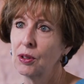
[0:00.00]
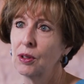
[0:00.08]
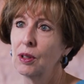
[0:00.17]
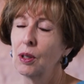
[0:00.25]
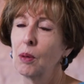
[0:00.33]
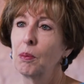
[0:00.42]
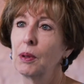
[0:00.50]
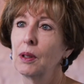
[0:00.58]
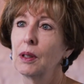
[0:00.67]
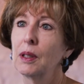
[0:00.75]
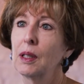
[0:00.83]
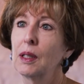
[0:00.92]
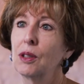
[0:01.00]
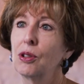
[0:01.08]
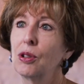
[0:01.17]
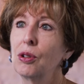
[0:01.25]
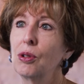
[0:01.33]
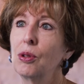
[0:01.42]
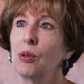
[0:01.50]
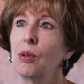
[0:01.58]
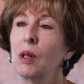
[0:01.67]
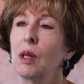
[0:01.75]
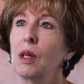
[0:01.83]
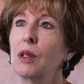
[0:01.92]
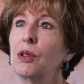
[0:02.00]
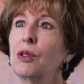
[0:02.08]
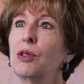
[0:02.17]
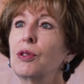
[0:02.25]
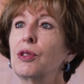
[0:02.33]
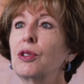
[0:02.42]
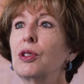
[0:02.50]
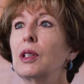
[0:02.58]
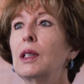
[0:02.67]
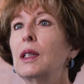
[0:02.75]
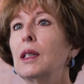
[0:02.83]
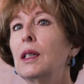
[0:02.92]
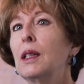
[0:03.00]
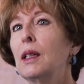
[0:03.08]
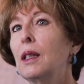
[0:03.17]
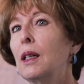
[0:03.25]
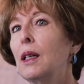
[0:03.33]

their ability to see